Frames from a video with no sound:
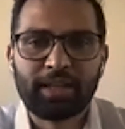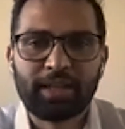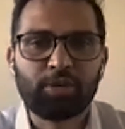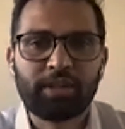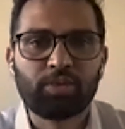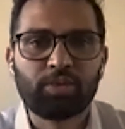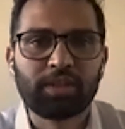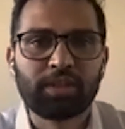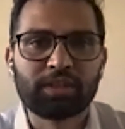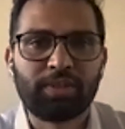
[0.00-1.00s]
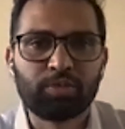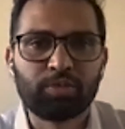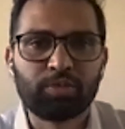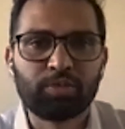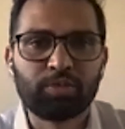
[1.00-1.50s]
no other reason why you would be a
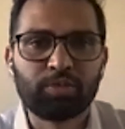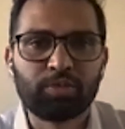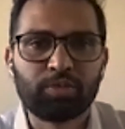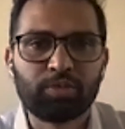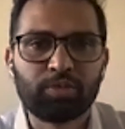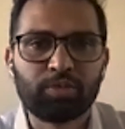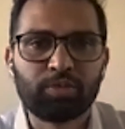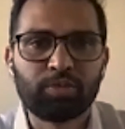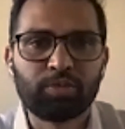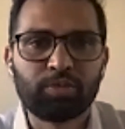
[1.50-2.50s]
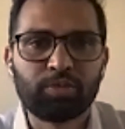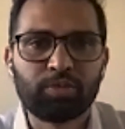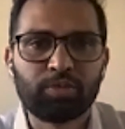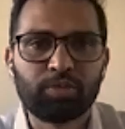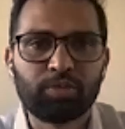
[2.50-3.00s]
political party.
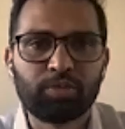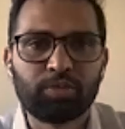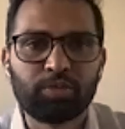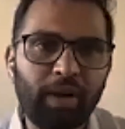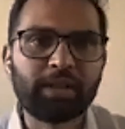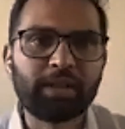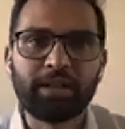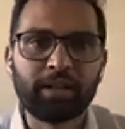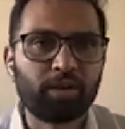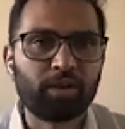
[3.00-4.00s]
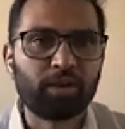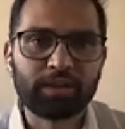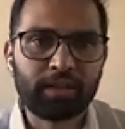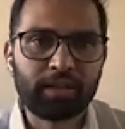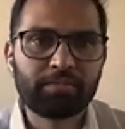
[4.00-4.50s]
I'm quite clear on
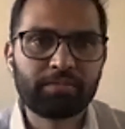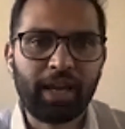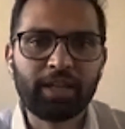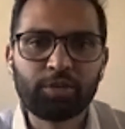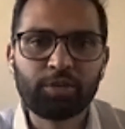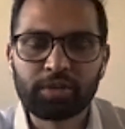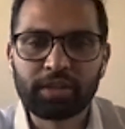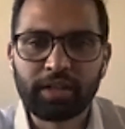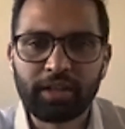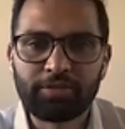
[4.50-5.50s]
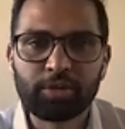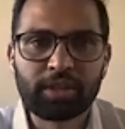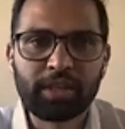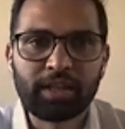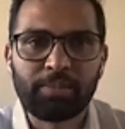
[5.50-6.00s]
that. And if you
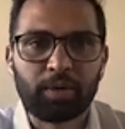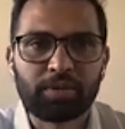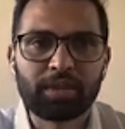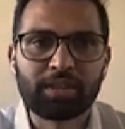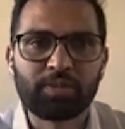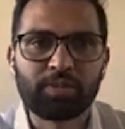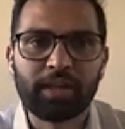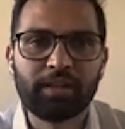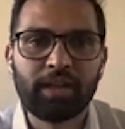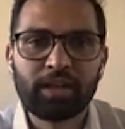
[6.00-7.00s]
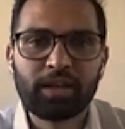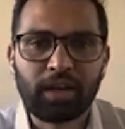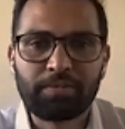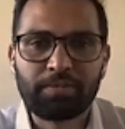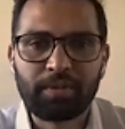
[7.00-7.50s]
think about it as well,
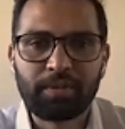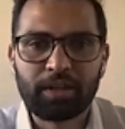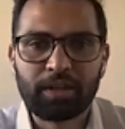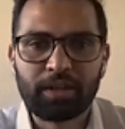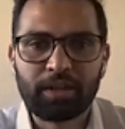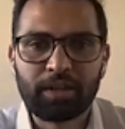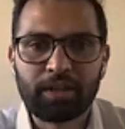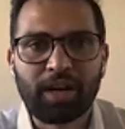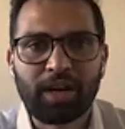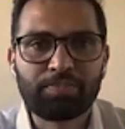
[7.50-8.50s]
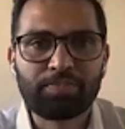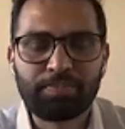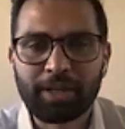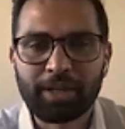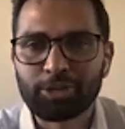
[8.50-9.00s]
you'll come pretty
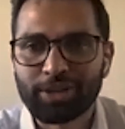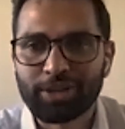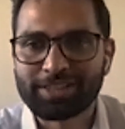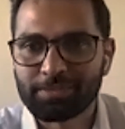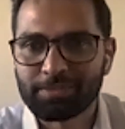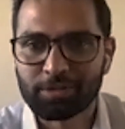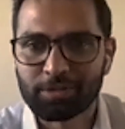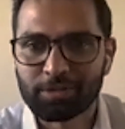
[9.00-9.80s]
much to that same conclusion.